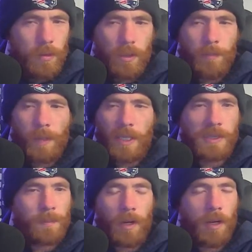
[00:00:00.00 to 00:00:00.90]
or in
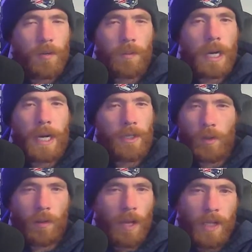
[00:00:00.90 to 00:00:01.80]
baseball, I
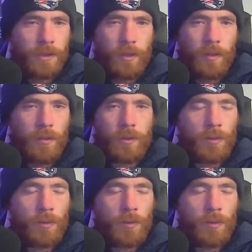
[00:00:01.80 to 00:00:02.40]
know lots of dudes